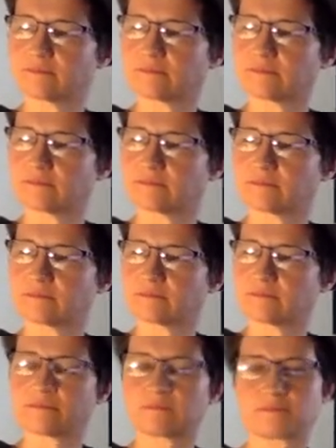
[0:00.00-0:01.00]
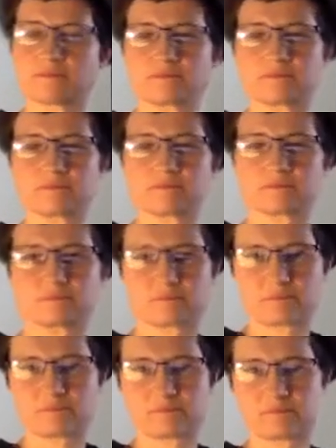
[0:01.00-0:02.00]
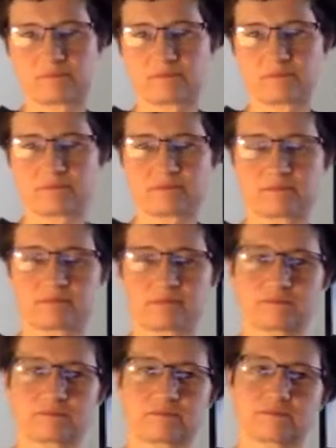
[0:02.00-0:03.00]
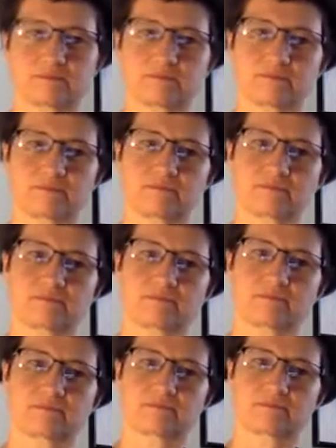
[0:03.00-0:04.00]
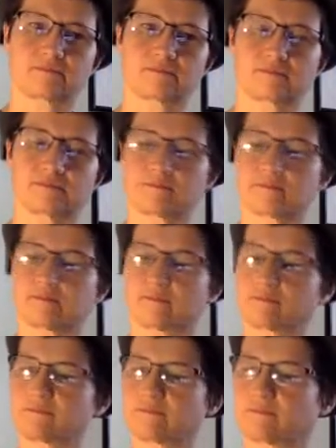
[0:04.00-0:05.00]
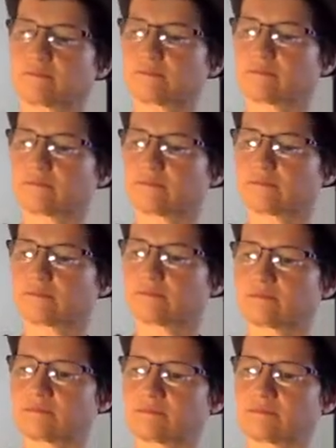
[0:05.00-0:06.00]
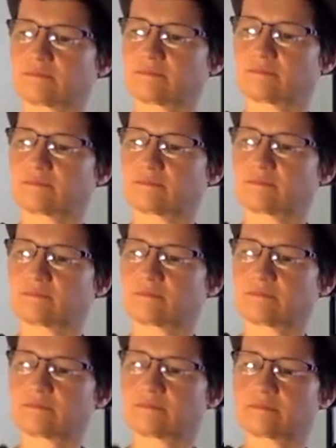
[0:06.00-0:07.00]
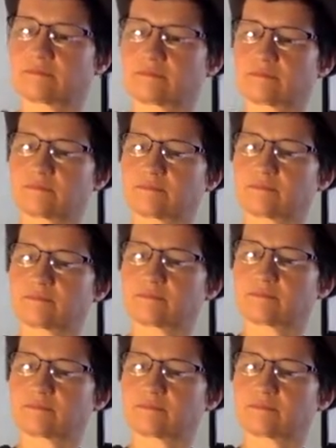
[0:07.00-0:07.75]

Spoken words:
No words are spoken by the person on screen.